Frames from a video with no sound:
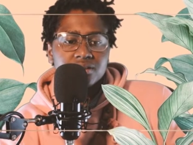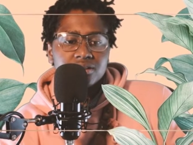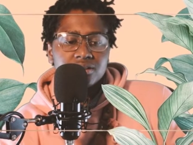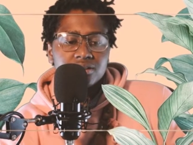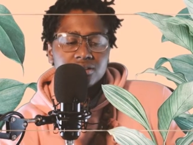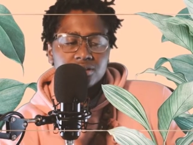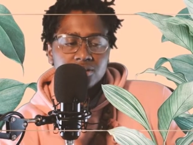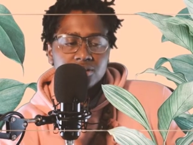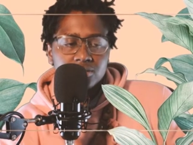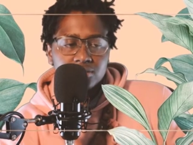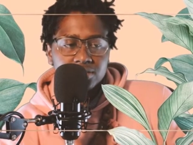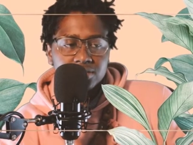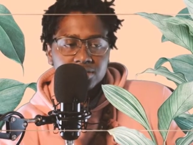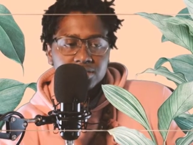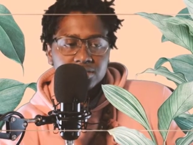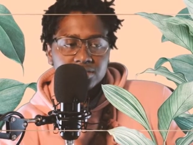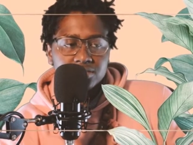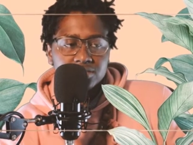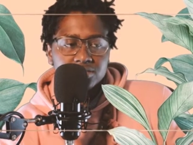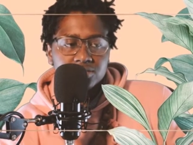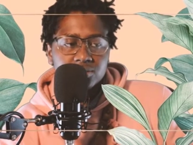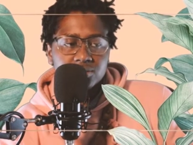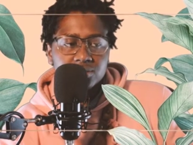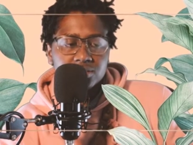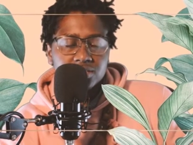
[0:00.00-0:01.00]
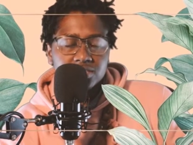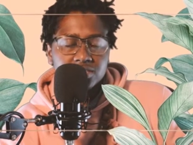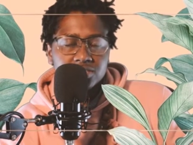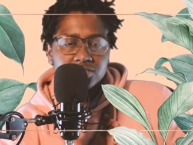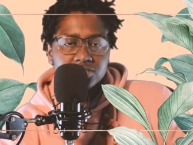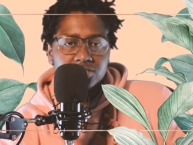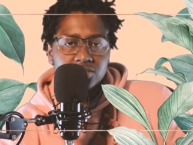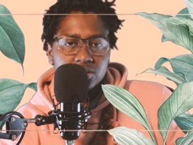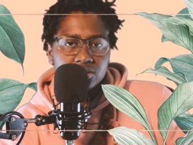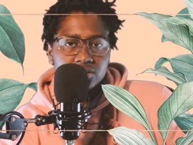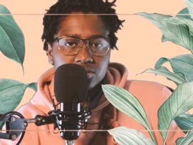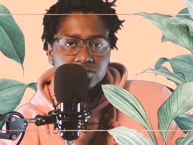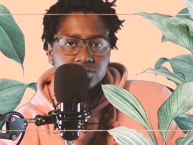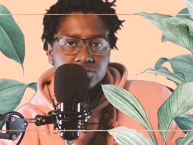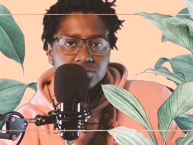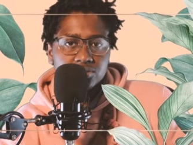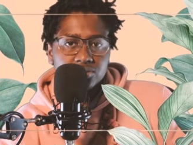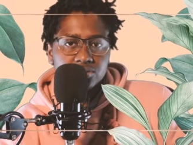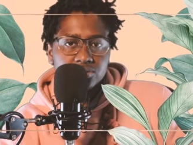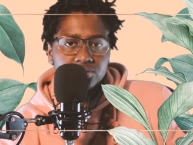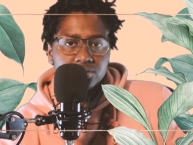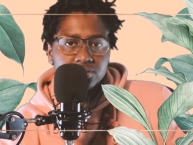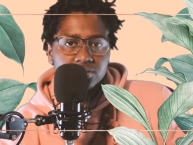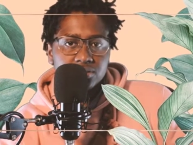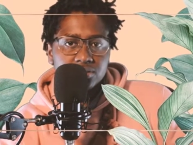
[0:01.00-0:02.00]
loneliness, or at least
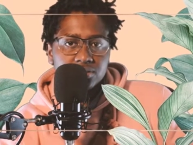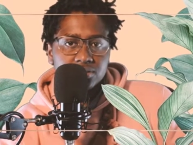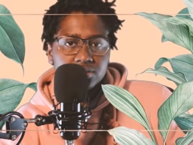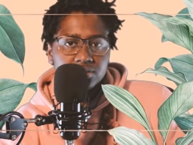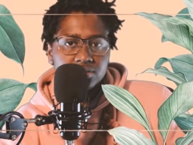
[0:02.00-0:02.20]
solitude,